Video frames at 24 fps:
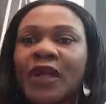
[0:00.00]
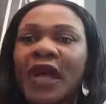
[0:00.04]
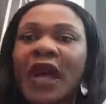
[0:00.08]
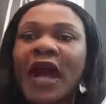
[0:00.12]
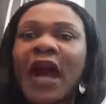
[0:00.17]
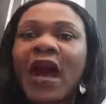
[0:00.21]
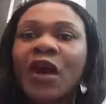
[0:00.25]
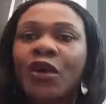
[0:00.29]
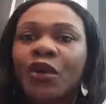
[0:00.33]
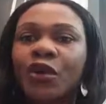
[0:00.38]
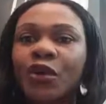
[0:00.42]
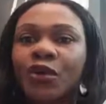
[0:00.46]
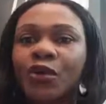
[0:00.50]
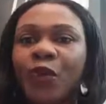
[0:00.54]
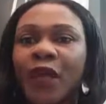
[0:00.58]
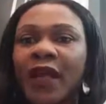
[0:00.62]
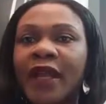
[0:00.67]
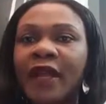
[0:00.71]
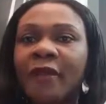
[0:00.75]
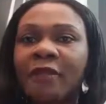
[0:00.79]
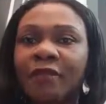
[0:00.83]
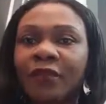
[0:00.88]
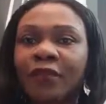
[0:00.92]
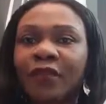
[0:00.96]
How could we
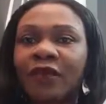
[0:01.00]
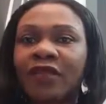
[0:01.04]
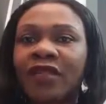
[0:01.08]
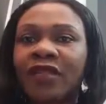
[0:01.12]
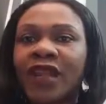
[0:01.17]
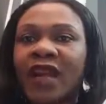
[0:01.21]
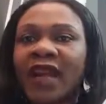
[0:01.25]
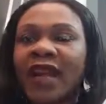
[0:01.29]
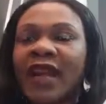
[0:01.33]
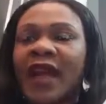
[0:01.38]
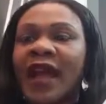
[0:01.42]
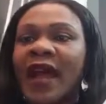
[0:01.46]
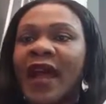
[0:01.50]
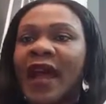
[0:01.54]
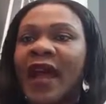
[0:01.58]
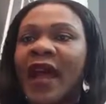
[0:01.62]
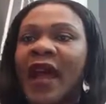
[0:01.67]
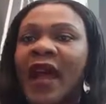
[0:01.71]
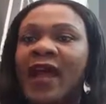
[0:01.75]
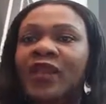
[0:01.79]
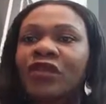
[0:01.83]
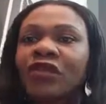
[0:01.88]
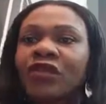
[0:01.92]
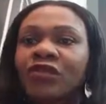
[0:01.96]
improve that?
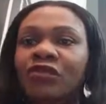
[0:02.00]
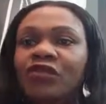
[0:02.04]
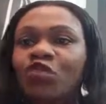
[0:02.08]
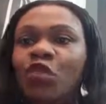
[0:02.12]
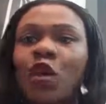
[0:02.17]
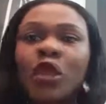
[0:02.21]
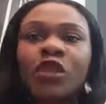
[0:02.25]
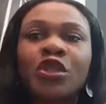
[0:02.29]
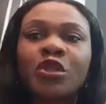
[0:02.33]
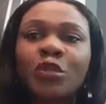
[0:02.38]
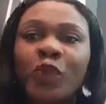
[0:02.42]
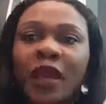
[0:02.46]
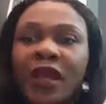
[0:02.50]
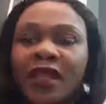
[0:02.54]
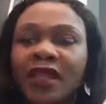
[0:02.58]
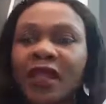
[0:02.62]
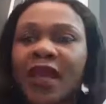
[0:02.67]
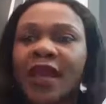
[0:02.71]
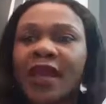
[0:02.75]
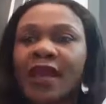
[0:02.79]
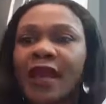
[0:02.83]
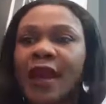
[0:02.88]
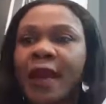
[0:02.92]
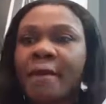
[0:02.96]
And what do we
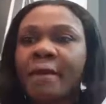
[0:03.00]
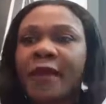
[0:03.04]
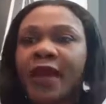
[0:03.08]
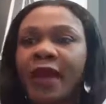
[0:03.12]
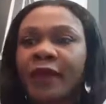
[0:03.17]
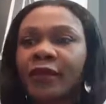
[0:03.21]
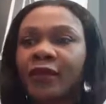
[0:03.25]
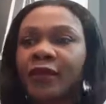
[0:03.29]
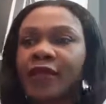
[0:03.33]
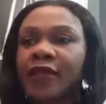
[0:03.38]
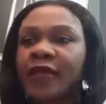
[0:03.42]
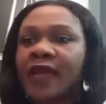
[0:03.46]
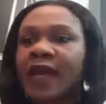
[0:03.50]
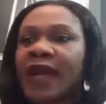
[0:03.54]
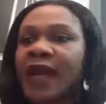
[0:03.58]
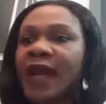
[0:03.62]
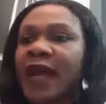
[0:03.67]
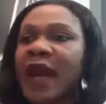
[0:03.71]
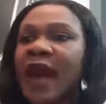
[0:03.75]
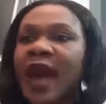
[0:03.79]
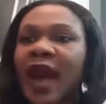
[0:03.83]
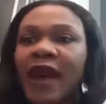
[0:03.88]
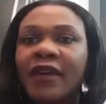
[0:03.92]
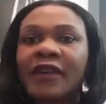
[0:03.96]
think about
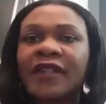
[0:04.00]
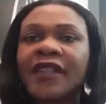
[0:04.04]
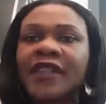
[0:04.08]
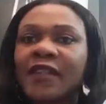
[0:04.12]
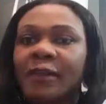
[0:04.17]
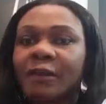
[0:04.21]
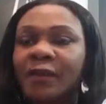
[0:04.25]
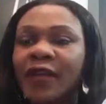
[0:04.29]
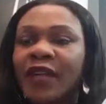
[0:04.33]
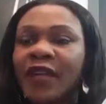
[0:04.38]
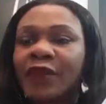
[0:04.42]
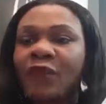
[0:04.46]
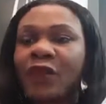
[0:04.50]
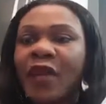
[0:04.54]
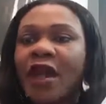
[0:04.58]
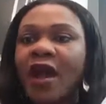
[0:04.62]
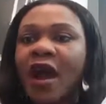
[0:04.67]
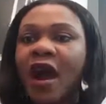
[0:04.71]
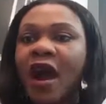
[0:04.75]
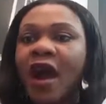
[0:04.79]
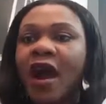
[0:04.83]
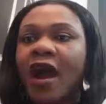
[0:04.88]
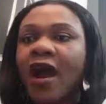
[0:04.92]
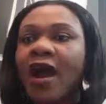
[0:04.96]
how disciplined we
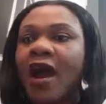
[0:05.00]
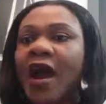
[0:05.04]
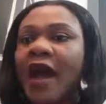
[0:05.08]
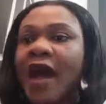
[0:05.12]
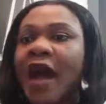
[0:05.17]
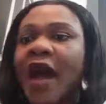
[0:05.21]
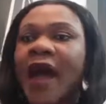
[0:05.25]
are?